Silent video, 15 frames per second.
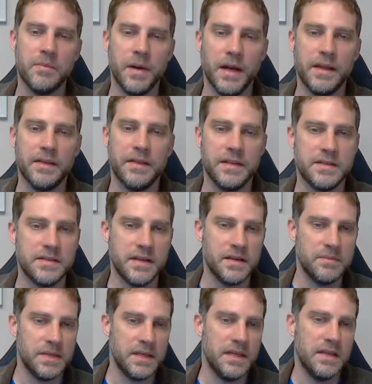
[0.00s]
But this is
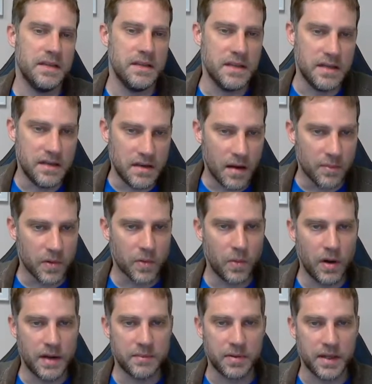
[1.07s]
going to be the number
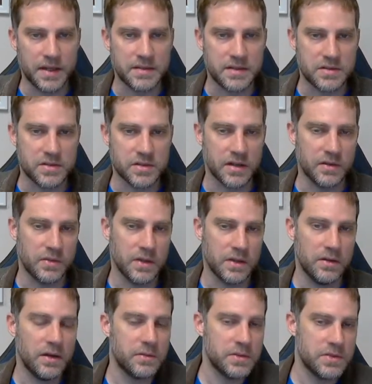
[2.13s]
one place that you're going to want
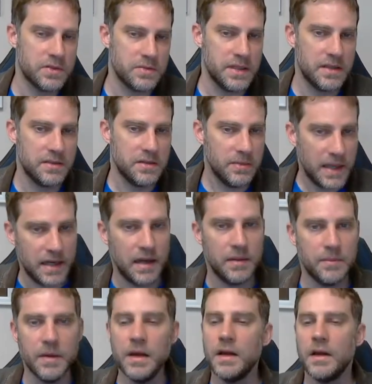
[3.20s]
to look, which would be the domain name.